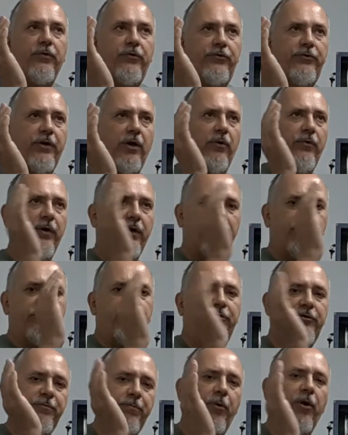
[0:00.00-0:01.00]
So there's
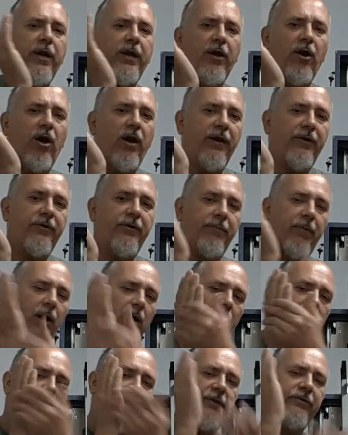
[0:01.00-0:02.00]
a spring on it. The
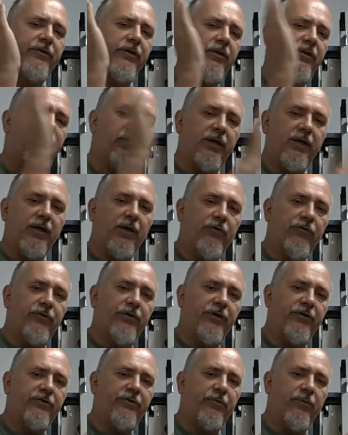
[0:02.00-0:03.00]
ball hits it. It goes
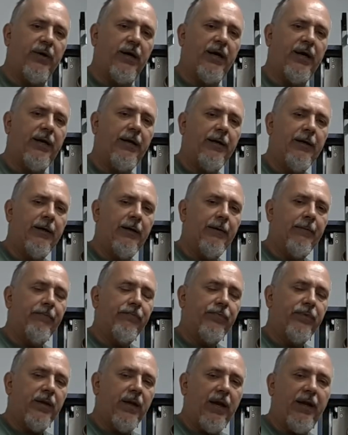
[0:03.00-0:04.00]
this way,
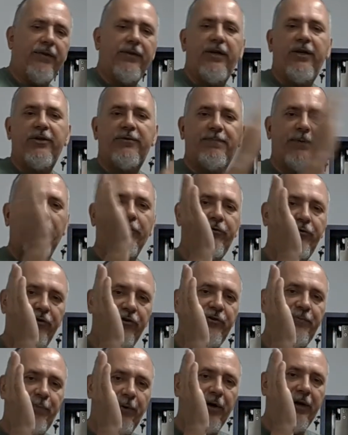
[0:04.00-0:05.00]
and then it's supposed to
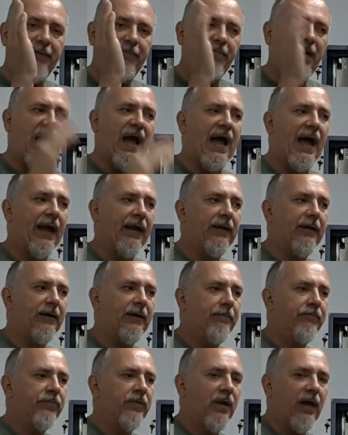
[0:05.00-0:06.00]
spring back.
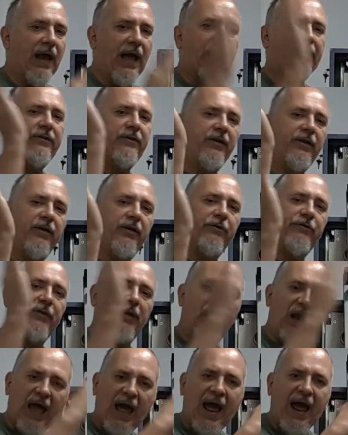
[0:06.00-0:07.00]
Actually, there's
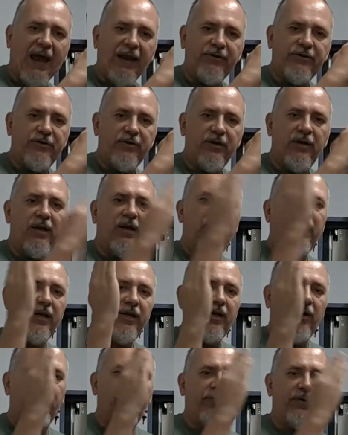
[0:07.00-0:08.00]
a latch.
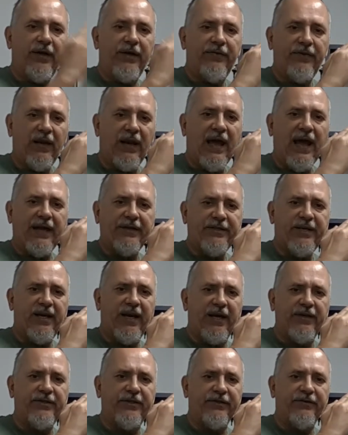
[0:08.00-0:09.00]
It goes in. The latch
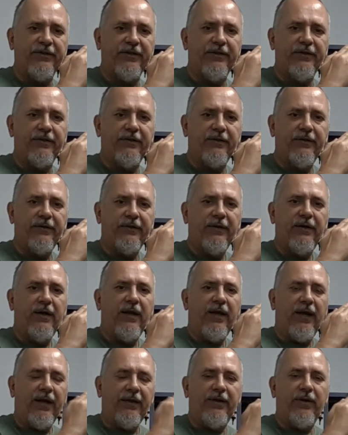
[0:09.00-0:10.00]
catches it,
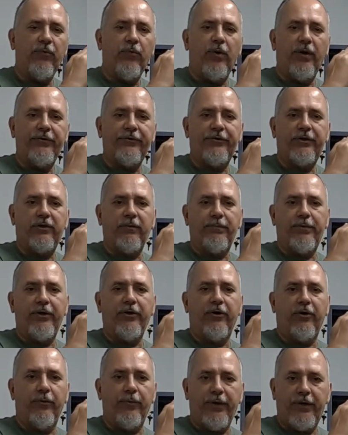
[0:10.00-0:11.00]
and then once the
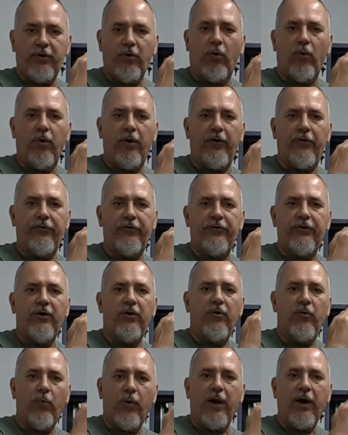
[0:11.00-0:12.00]
computer records
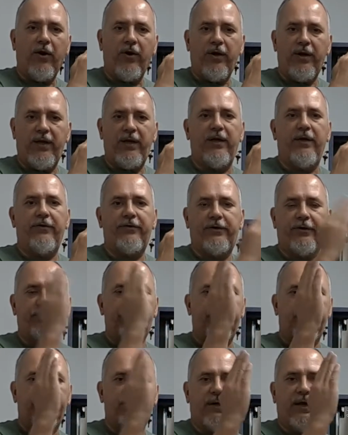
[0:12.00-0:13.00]
where it is,
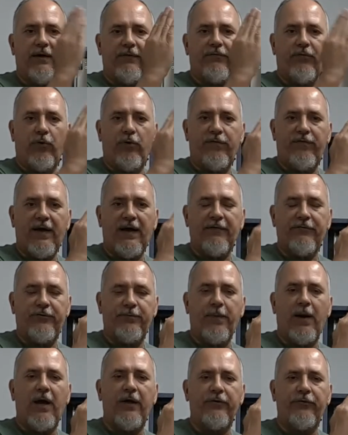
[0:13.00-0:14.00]
because there's like 4 or 5
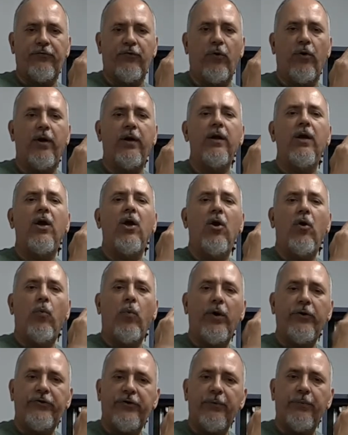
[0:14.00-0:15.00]
spots for it.
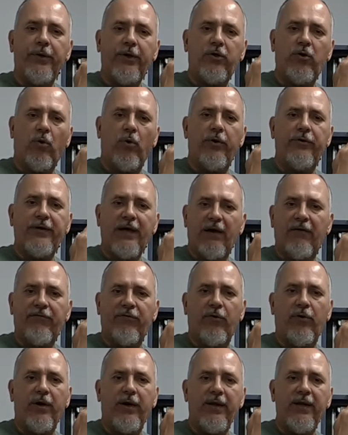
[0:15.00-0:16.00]
Once it records how
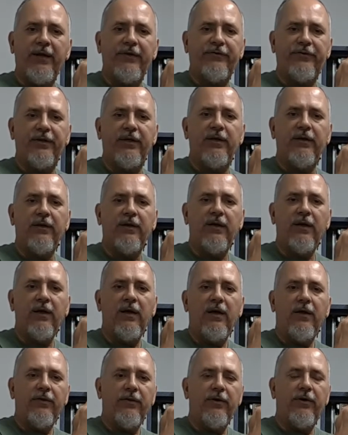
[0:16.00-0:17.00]
far it hits it,
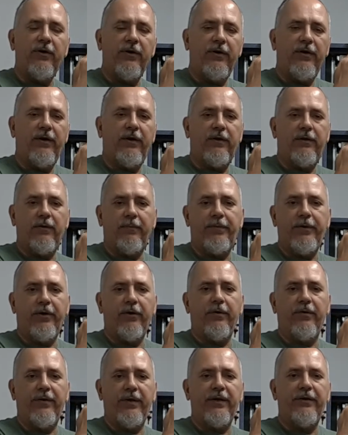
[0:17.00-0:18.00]
the
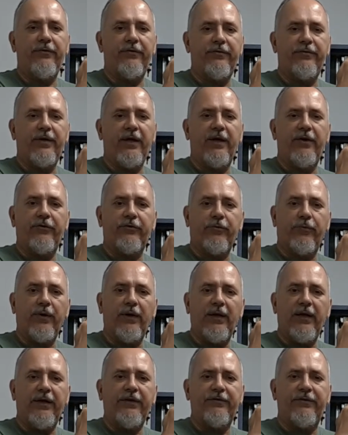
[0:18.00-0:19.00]
computer then says
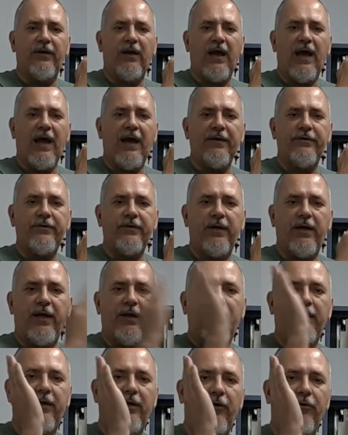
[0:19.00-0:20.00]
release the latch,
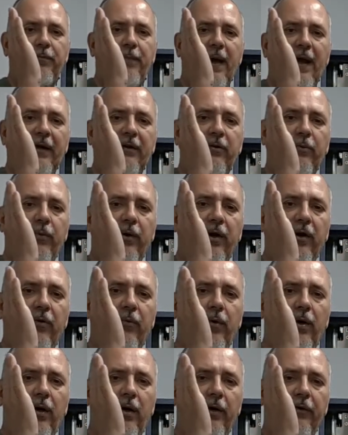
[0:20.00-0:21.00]
and it goes back to where
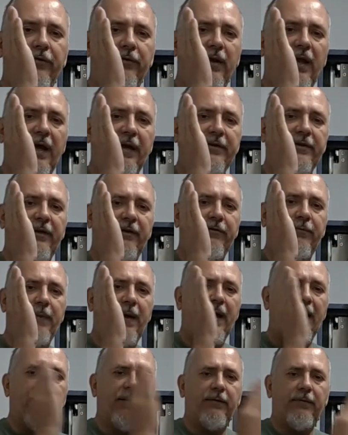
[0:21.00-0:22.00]
it was. Latch comes
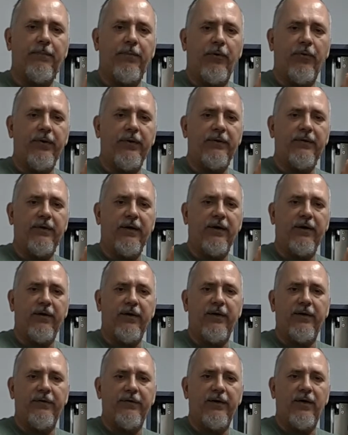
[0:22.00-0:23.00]
back, point, there
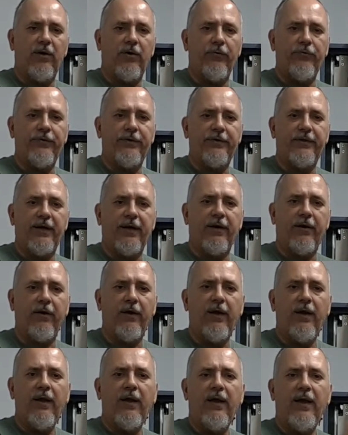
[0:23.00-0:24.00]
it is, it holds it
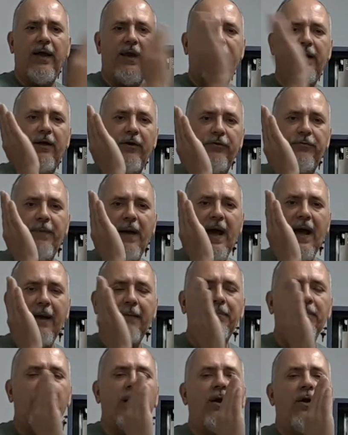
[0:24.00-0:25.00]
there, and it goes
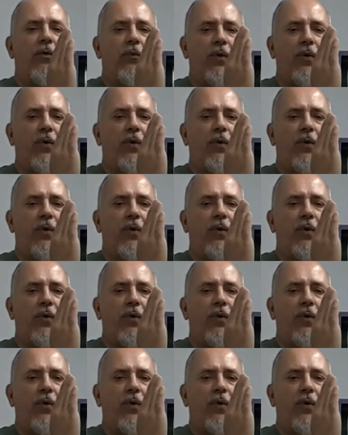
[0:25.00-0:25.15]
back.